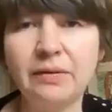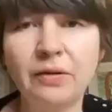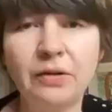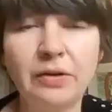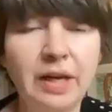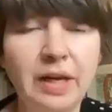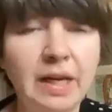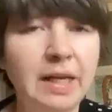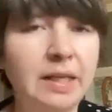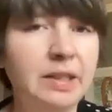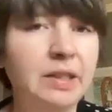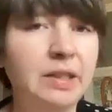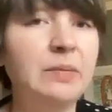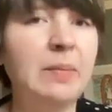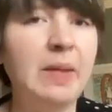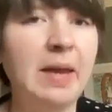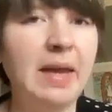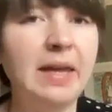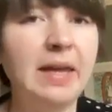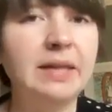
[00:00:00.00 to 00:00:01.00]
of creating
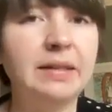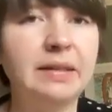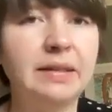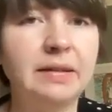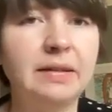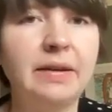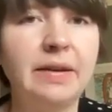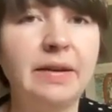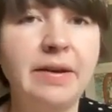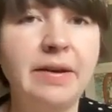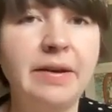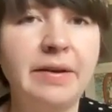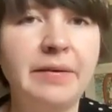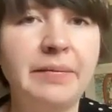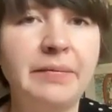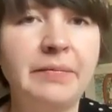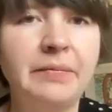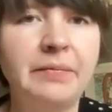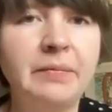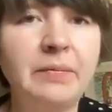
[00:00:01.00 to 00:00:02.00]
space
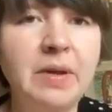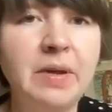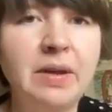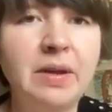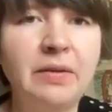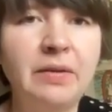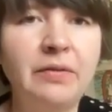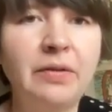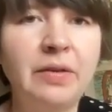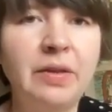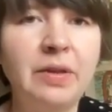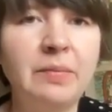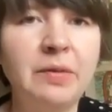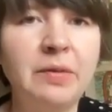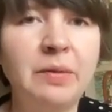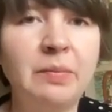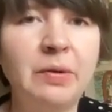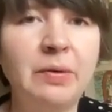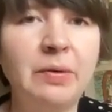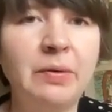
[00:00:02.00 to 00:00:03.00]
for them
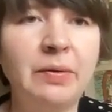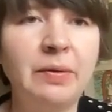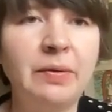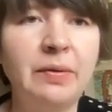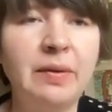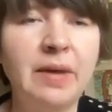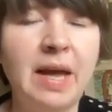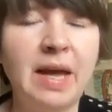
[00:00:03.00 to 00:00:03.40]
to both